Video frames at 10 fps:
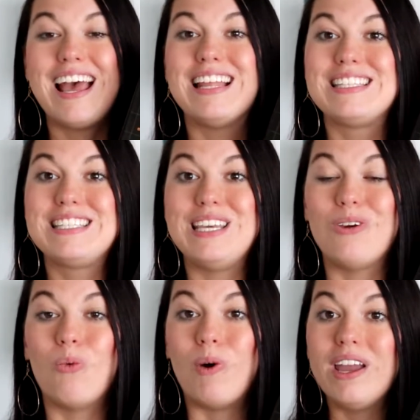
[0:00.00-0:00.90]
and
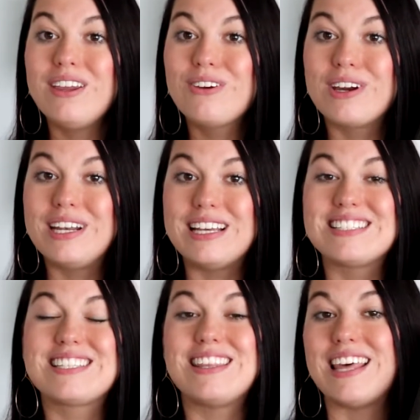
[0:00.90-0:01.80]
see what
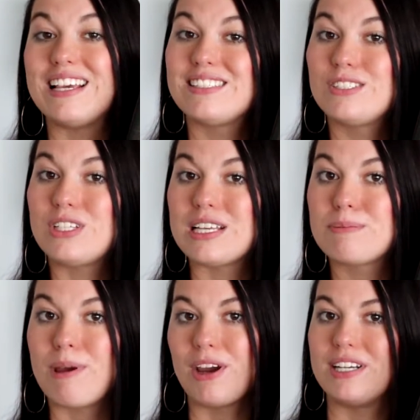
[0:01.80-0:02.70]
ingredients they
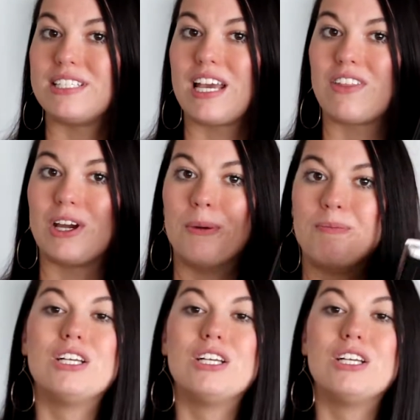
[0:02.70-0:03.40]
suggest pairing together.